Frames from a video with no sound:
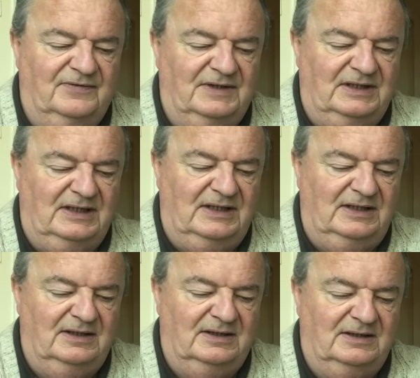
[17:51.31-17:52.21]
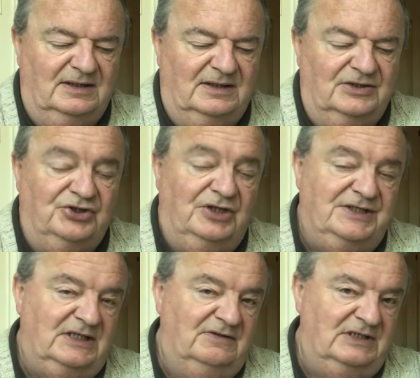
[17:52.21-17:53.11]
the
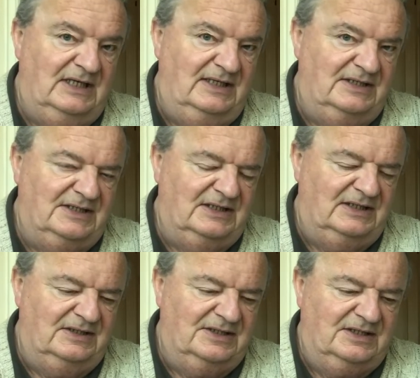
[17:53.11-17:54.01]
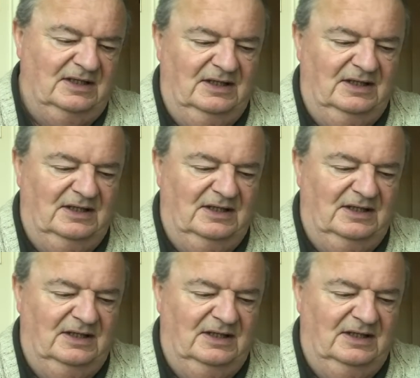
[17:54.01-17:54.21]
G-series lenses